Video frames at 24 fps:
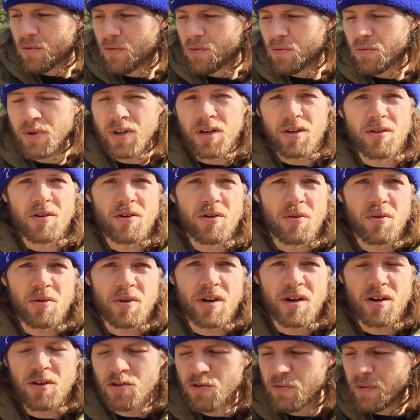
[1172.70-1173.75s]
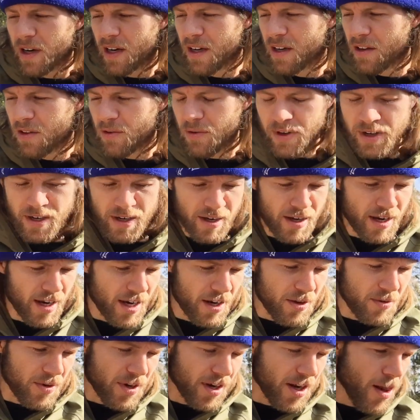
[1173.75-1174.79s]
we don't know what we're going to do about it either way.
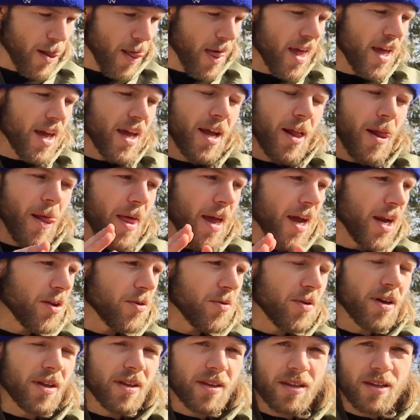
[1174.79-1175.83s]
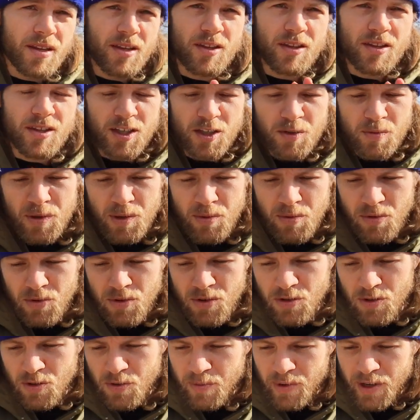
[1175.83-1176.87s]
Anyway, these people were
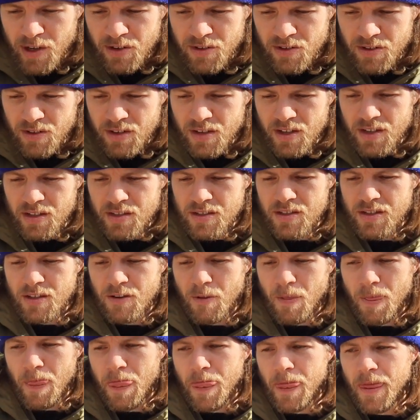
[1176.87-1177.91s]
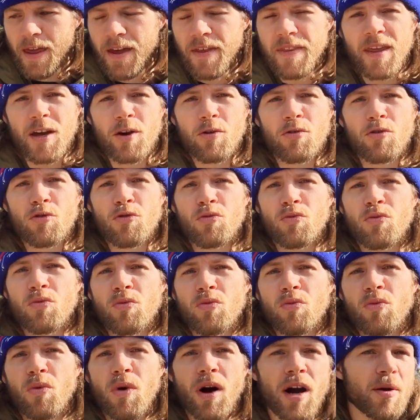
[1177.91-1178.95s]
doing better than us, and they were
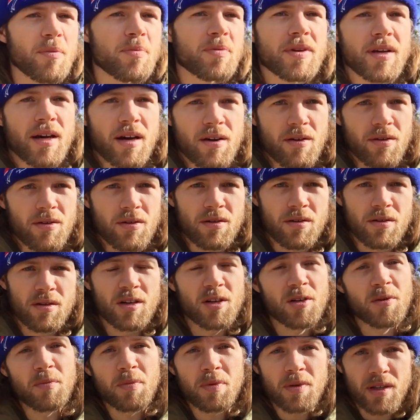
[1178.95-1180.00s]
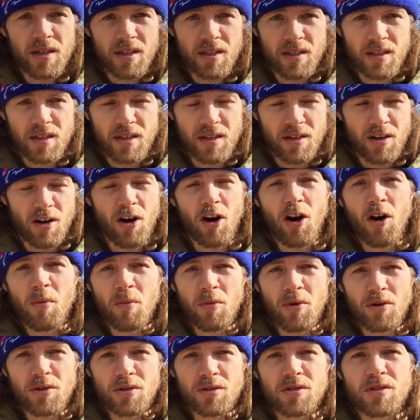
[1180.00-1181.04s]
wiped out completely,
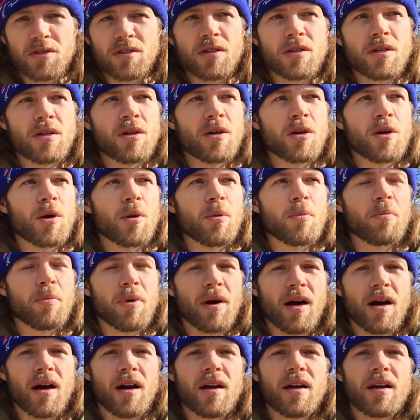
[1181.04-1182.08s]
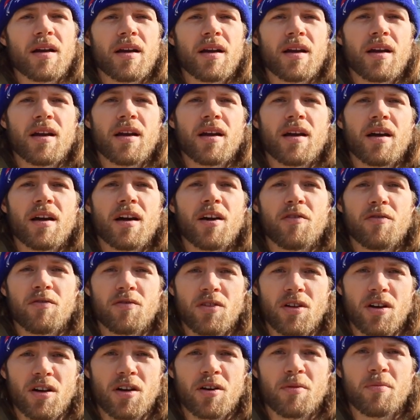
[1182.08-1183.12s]
almost, by a
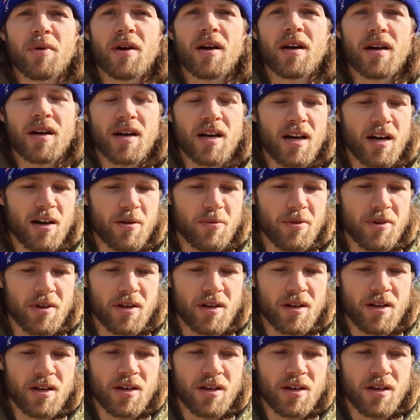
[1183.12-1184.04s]
flood, by a comet.